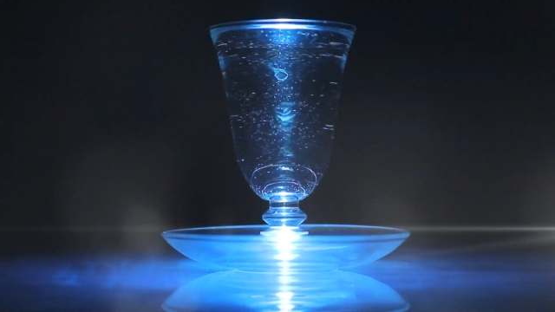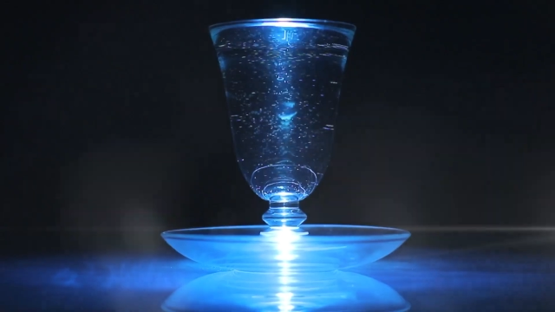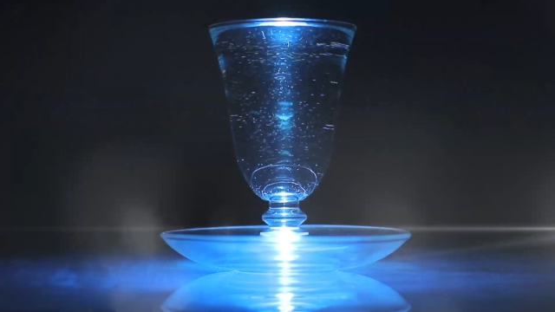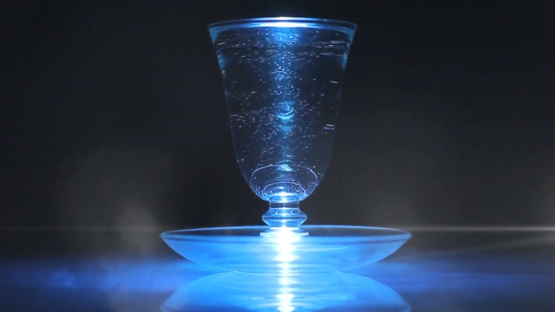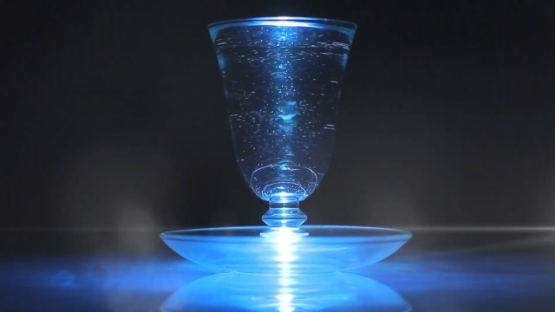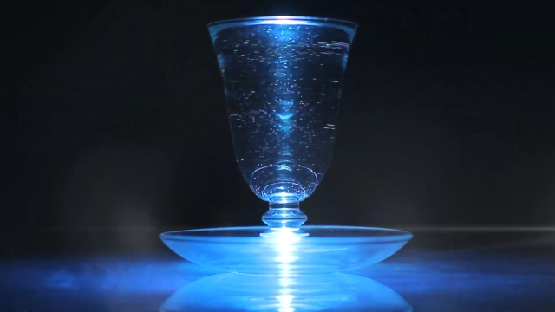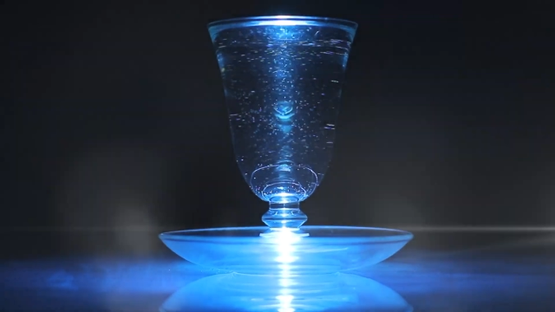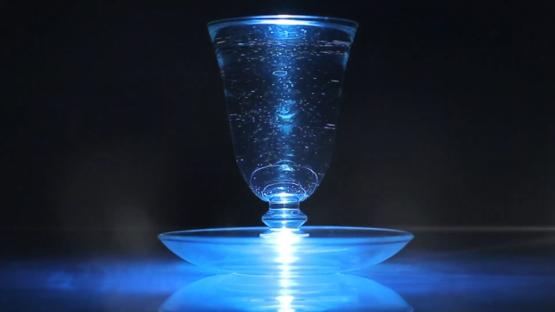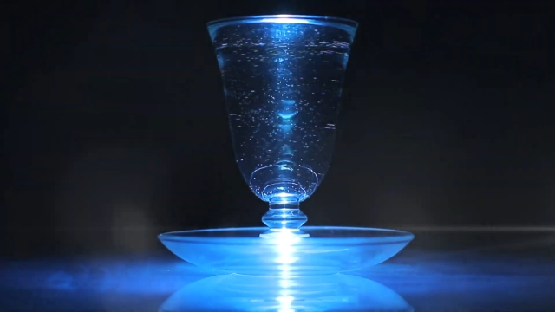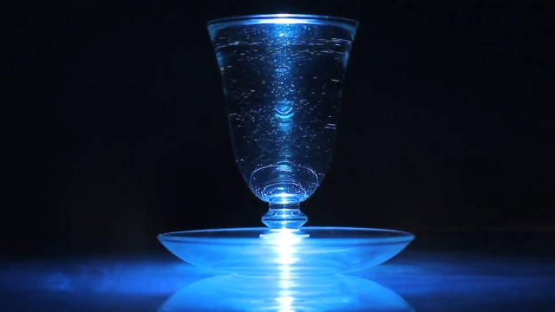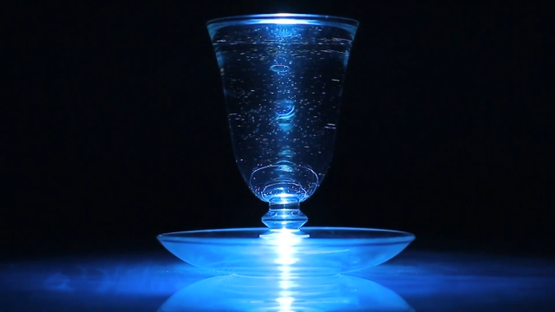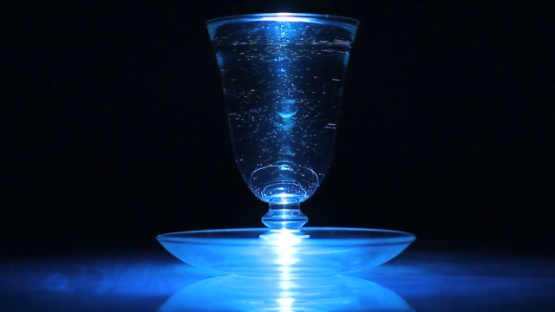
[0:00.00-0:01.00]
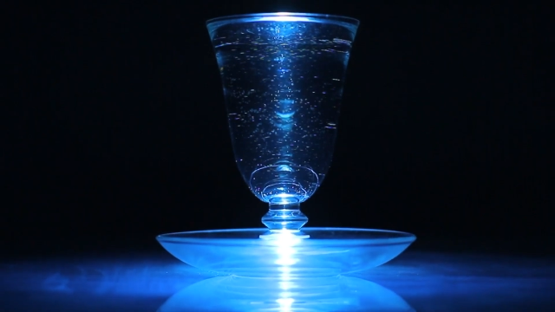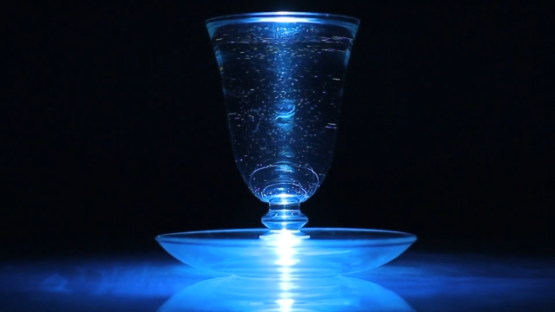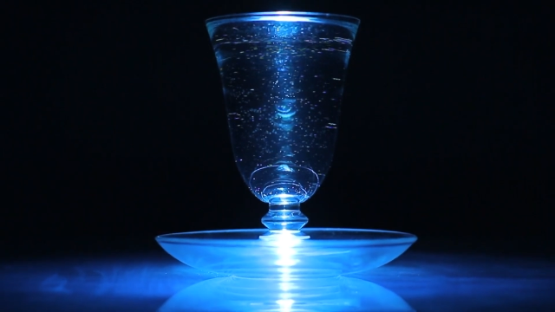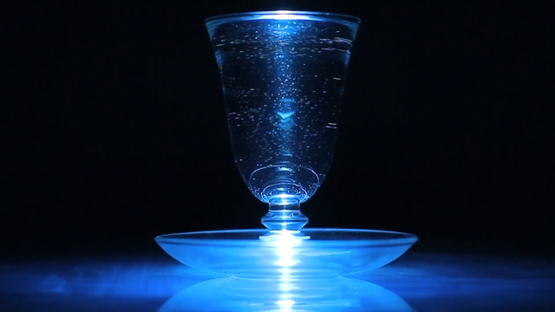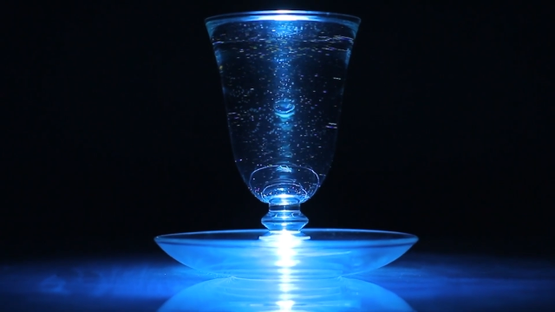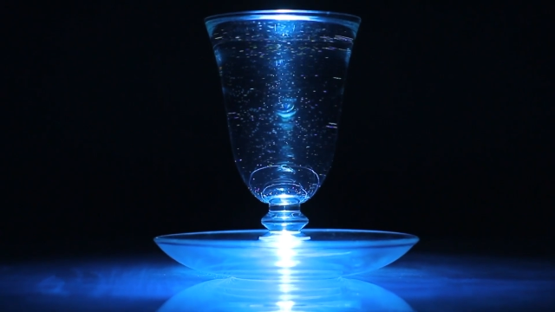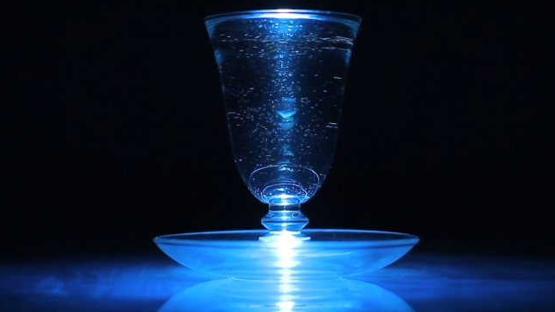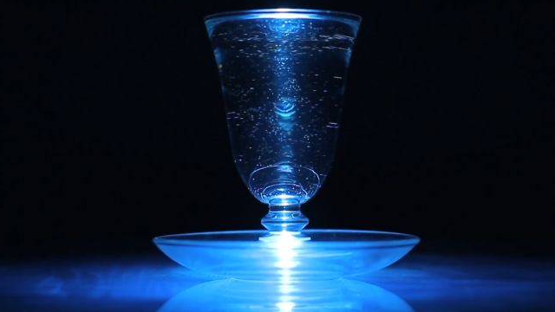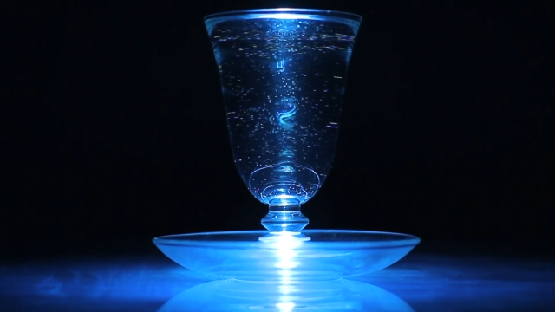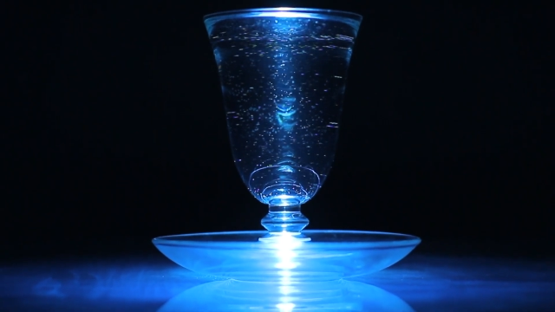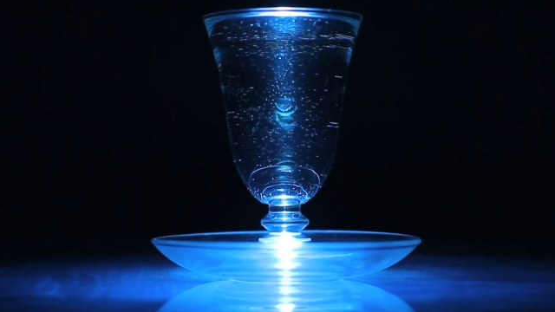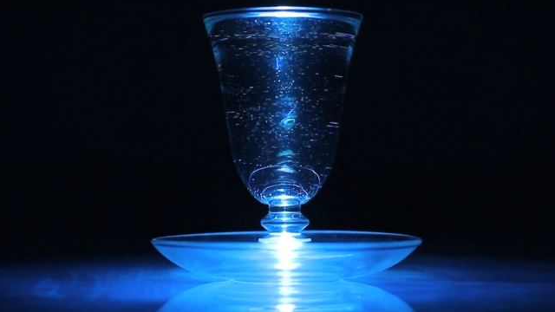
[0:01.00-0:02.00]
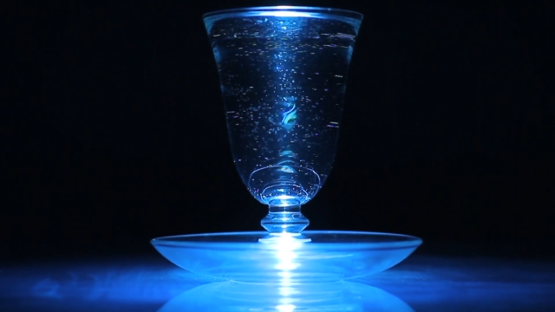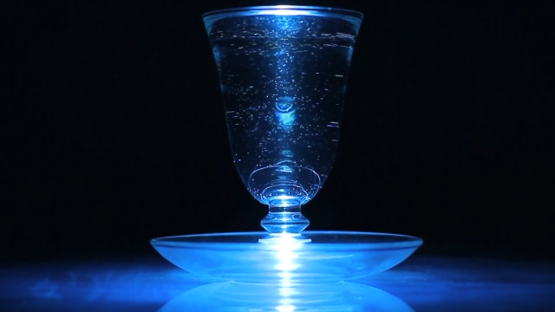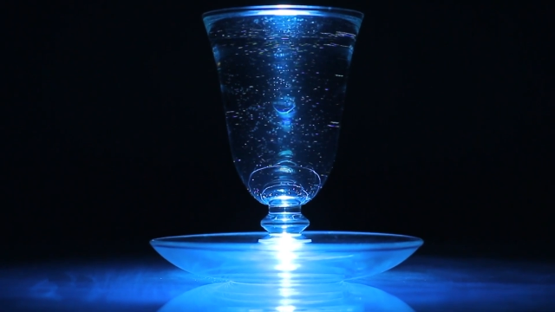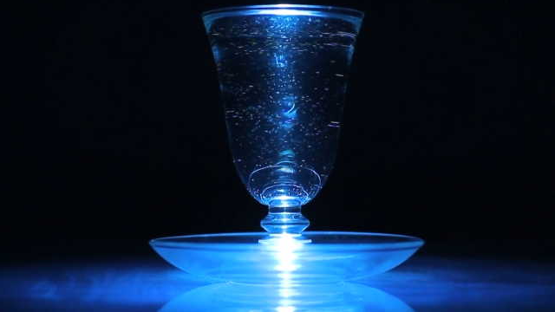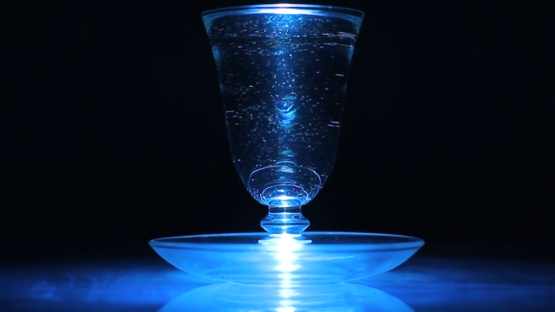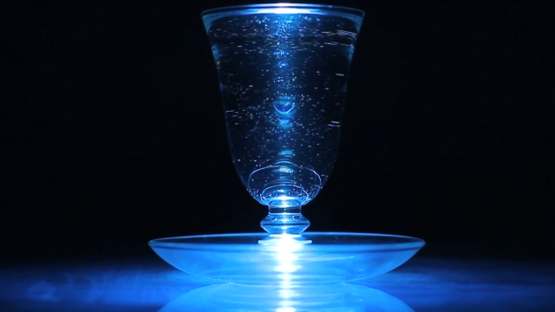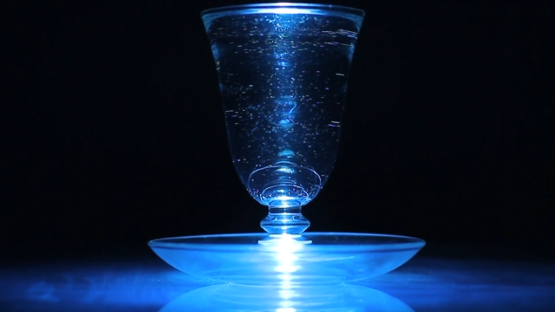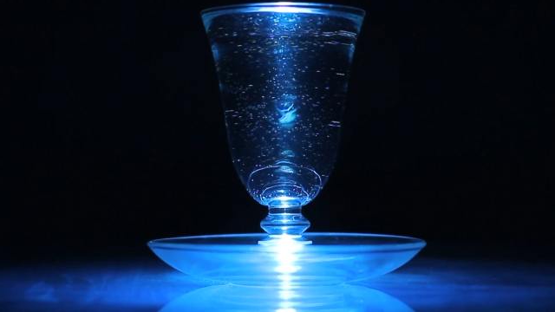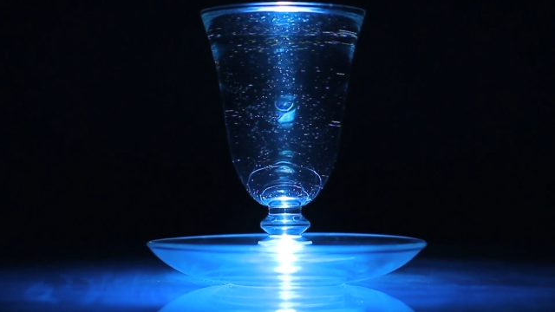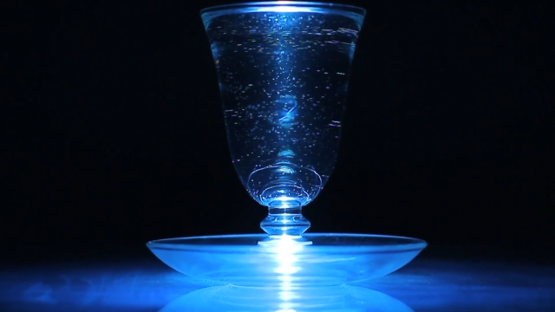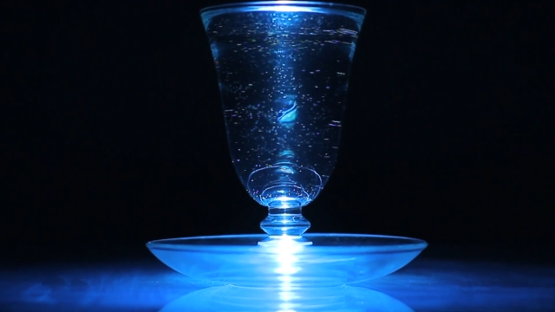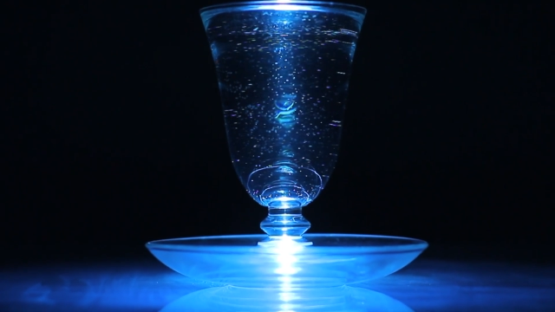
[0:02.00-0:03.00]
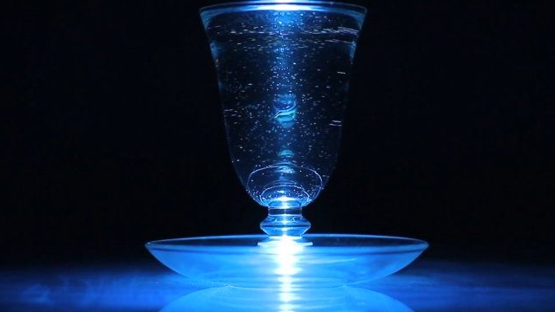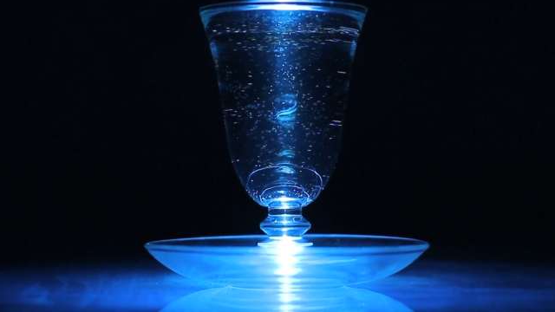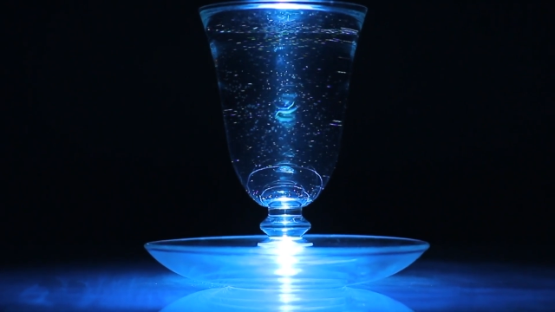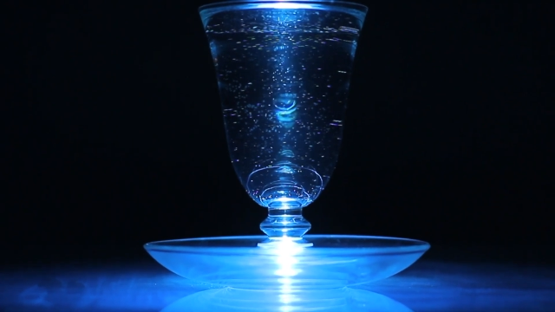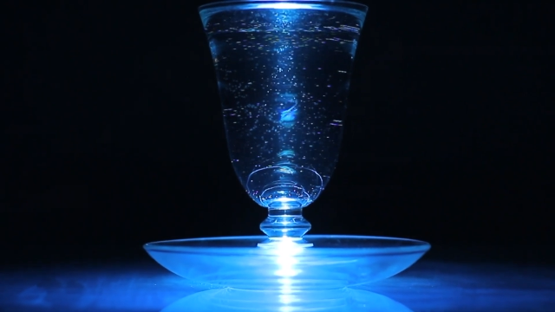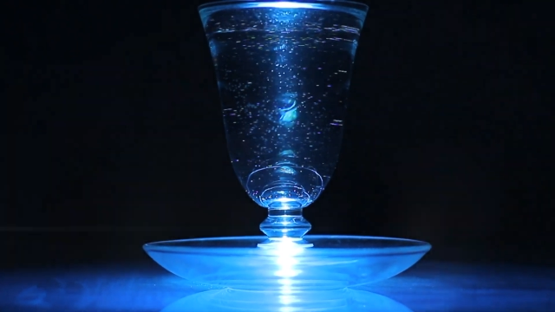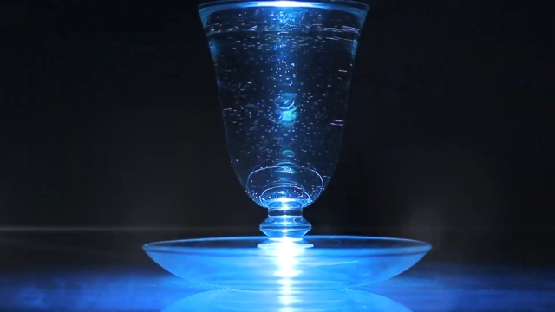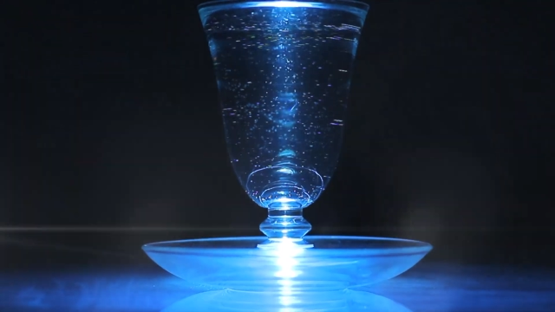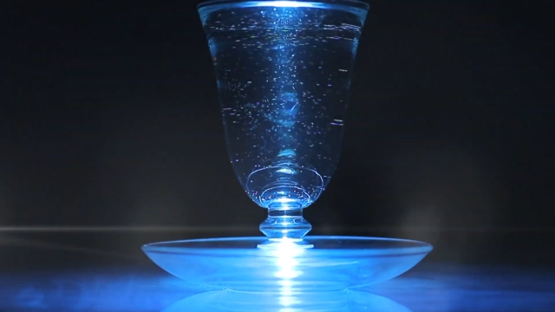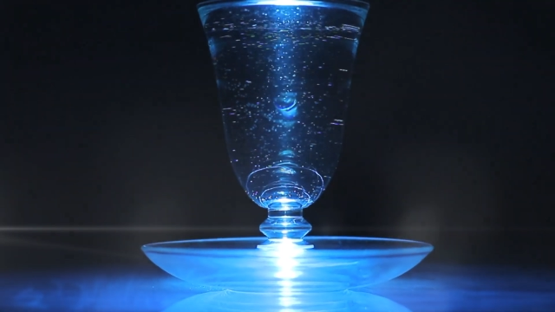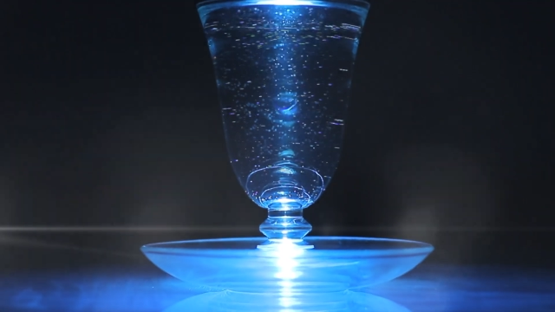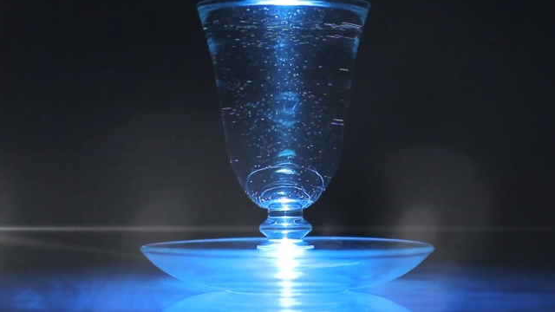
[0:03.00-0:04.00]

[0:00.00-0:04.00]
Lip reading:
Nobody's mouth can be seen.